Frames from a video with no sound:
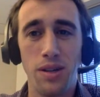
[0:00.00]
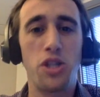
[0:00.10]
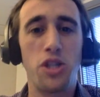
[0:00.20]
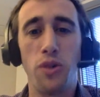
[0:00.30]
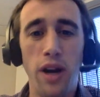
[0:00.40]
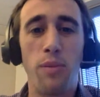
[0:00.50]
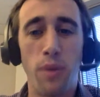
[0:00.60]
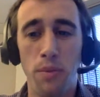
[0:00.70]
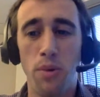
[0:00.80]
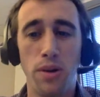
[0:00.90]
greater
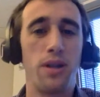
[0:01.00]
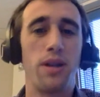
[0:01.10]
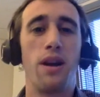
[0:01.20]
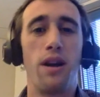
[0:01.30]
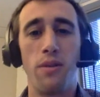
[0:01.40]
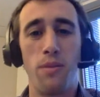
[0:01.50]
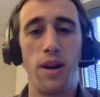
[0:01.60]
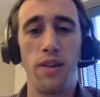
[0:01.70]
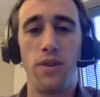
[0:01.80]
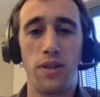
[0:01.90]
proportion of her
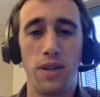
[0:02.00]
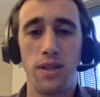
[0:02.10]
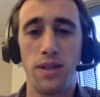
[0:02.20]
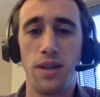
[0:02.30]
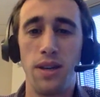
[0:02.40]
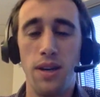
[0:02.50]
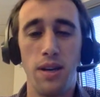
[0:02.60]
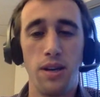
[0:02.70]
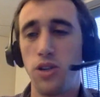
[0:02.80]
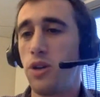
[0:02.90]
money versus,
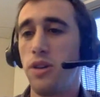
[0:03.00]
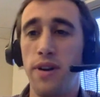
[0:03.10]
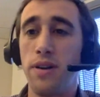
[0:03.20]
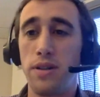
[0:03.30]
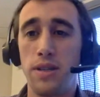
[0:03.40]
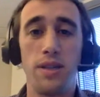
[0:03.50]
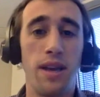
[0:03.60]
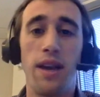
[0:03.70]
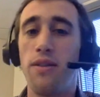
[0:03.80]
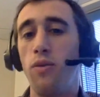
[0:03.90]
sure, the Pharisees,
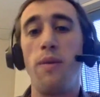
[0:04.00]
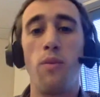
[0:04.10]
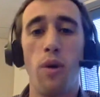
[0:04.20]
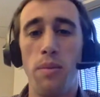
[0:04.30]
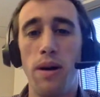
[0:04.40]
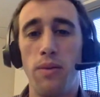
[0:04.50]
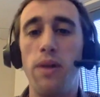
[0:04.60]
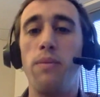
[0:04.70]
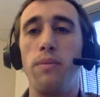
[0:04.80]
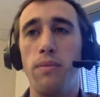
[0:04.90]
they give way more
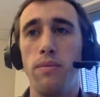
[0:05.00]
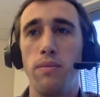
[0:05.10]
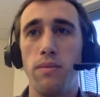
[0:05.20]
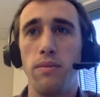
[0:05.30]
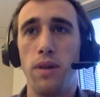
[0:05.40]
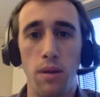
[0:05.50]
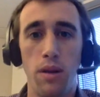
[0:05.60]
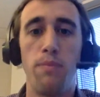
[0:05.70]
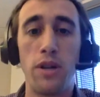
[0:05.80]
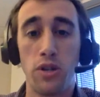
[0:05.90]
a
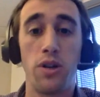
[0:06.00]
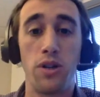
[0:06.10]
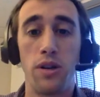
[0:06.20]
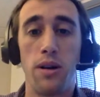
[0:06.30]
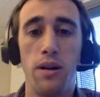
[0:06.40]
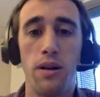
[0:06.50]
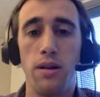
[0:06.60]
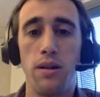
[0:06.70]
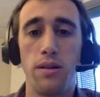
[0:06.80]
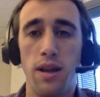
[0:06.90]
much larger
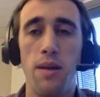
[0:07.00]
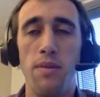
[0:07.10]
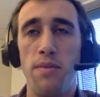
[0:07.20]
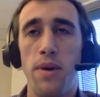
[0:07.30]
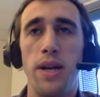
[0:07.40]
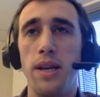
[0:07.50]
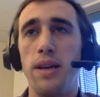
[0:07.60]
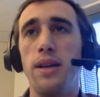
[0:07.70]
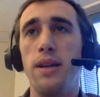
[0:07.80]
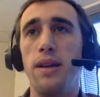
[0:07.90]
sum of money,
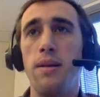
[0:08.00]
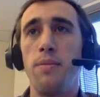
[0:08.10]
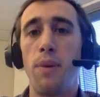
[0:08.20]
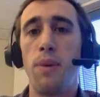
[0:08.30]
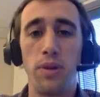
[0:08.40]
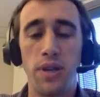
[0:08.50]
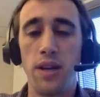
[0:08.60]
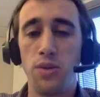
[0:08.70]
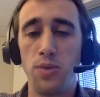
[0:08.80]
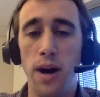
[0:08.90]
but
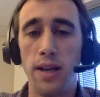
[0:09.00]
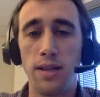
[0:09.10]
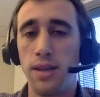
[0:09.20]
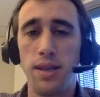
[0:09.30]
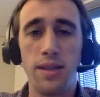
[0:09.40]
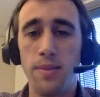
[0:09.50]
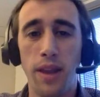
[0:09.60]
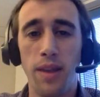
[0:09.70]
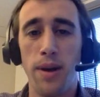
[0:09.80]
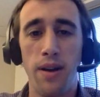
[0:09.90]
percentage wise it doesn't make
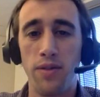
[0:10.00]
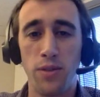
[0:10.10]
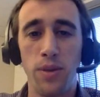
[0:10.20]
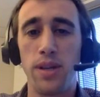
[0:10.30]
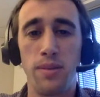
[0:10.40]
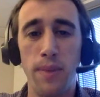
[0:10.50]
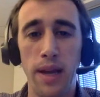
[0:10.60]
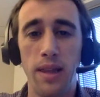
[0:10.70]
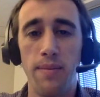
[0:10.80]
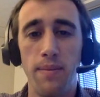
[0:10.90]
them uncomfortable. It doesn't make
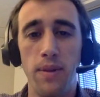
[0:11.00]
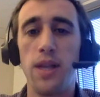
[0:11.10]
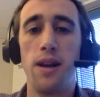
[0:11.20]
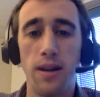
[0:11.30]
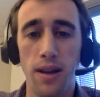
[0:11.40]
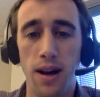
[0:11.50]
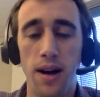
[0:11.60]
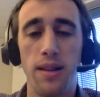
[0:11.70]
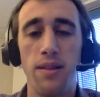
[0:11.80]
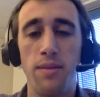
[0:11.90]
them lean on
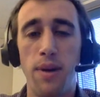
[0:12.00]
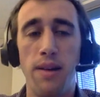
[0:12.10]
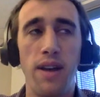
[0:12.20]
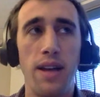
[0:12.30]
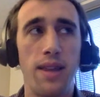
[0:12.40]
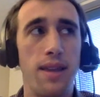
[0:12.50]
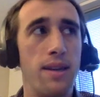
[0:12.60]
God and live by faith. And